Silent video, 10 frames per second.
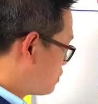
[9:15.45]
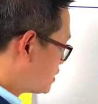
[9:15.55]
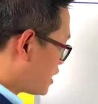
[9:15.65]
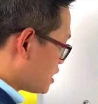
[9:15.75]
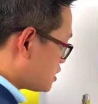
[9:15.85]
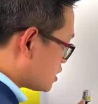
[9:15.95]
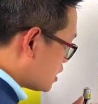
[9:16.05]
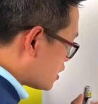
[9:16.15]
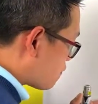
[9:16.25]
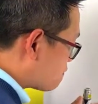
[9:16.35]
But there is
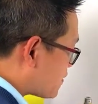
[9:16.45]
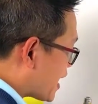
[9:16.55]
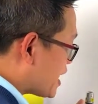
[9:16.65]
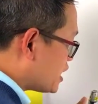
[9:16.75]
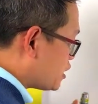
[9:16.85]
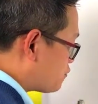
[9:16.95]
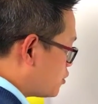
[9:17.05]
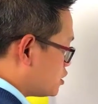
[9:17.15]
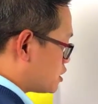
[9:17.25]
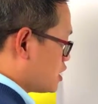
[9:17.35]
a fine
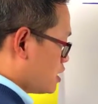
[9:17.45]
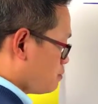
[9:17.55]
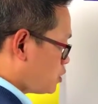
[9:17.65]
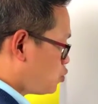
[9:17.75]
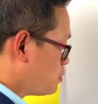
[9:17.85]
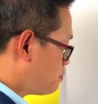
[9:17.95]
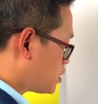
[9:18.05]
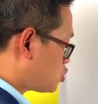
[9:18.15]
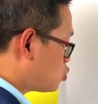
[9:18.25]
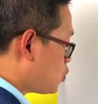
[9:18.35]
difference between
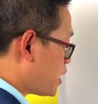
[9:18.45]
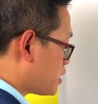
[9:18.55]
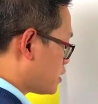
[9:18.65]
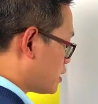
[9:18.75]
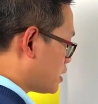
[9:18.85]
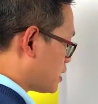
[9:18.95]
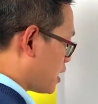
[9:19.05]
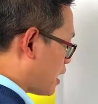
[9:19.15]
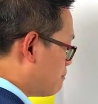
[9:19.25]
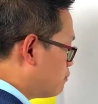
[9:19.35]
persuade
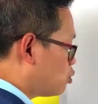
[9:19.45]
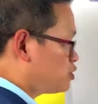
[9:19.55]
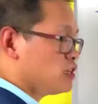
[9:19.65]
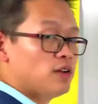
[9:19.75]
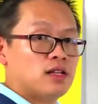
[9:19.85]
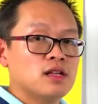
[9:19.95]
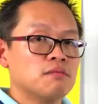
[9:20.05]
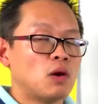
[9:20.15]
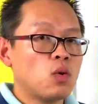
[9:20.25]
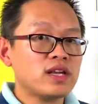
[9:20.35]
and motivate.
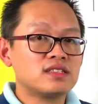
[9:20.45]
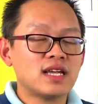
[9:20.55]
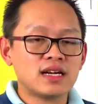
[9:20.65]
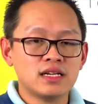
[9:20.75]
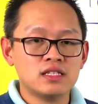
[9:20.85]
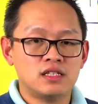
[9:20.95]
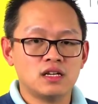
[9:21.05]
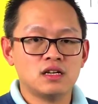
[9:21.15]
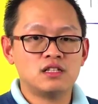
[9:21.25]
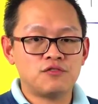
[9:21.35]
But what exactly is
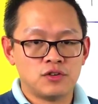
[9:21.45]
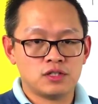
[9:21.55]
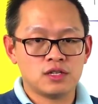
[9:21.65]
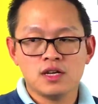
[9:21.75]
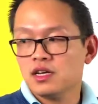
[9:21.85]
the difference?